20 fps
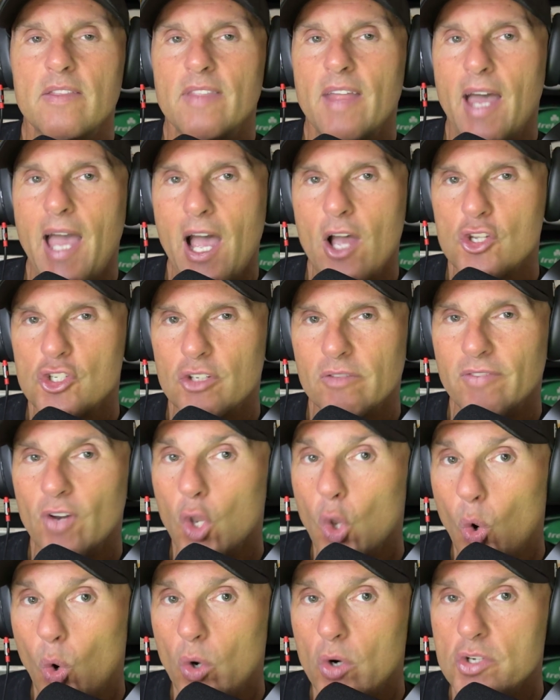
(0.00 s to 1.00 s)
the House of
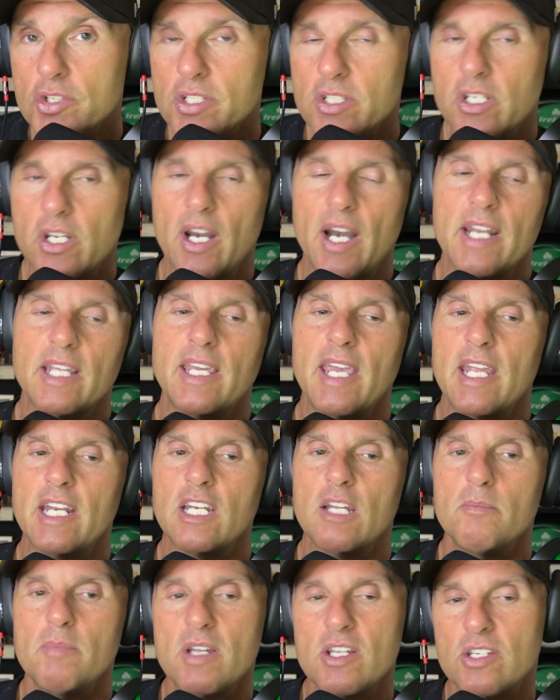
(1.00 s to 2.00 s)
Lords in the United
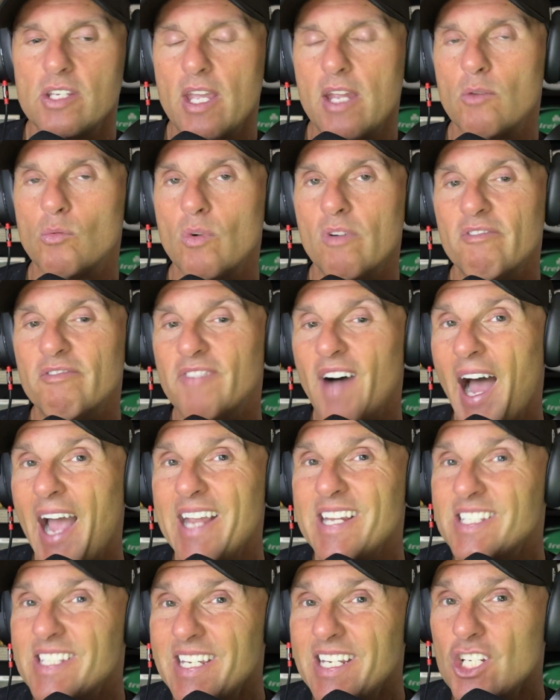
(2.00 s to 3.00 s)
Kingdom is a
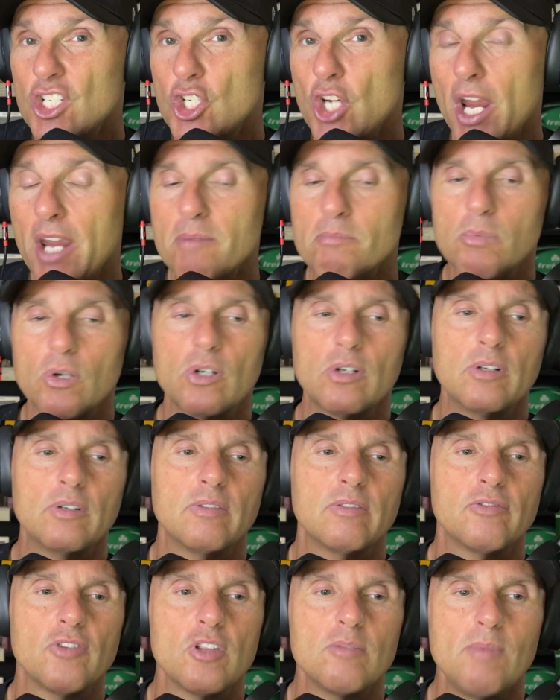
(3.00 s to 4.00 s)
revising chamber
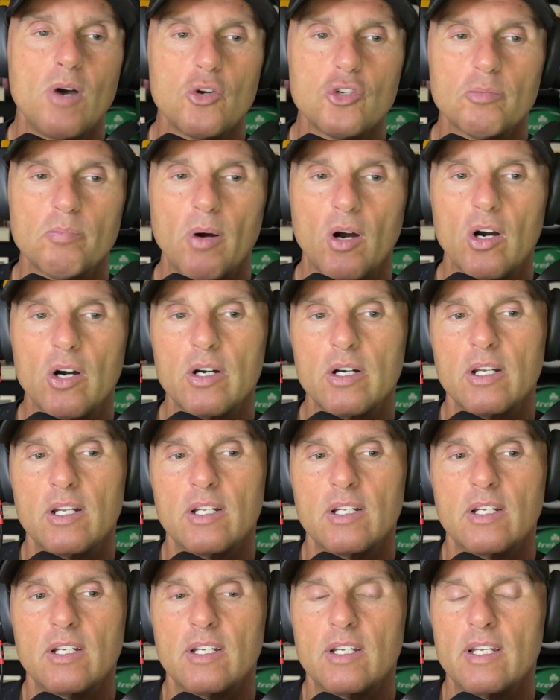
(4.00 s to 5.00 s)
for the most part.
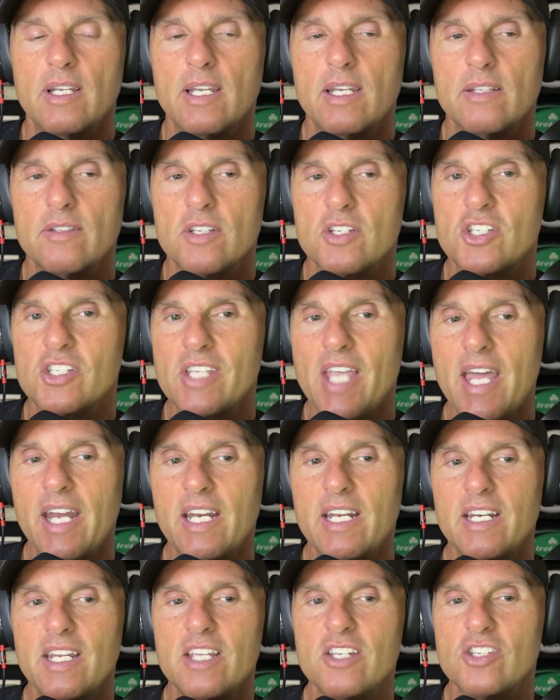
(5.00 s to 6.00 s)
The
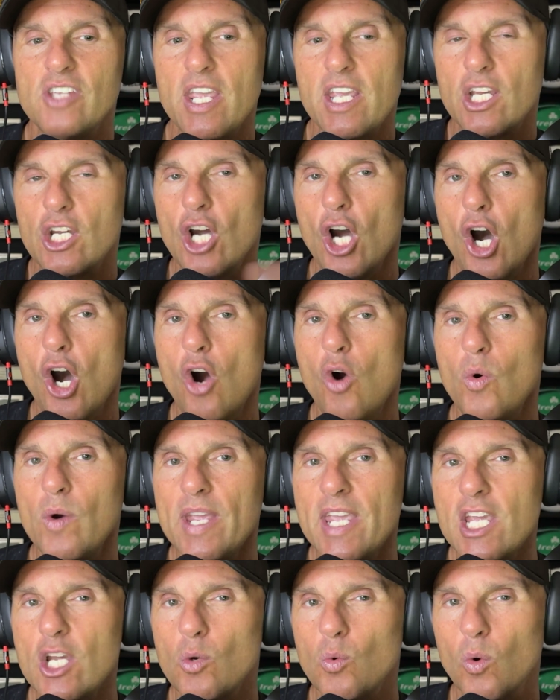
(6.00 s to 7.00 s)
Senate is a
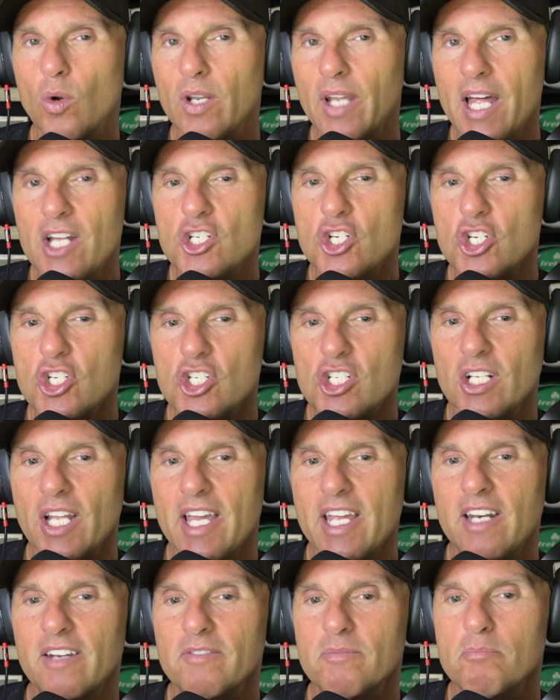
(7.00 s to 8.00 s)
co-equal
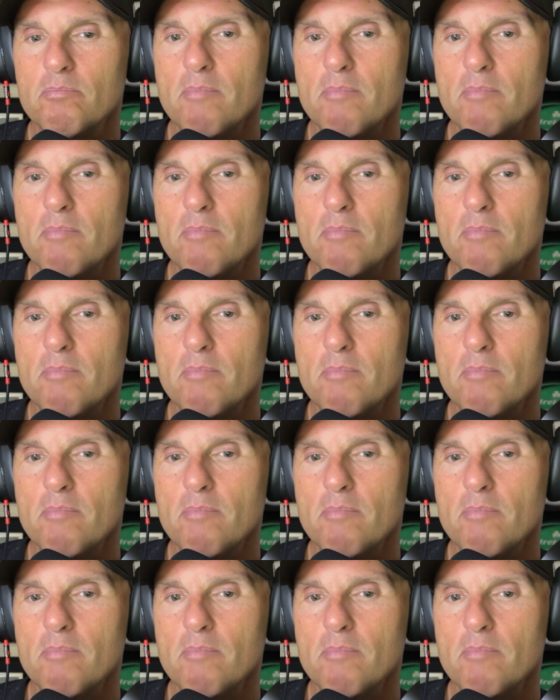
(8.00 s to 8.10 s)
legislative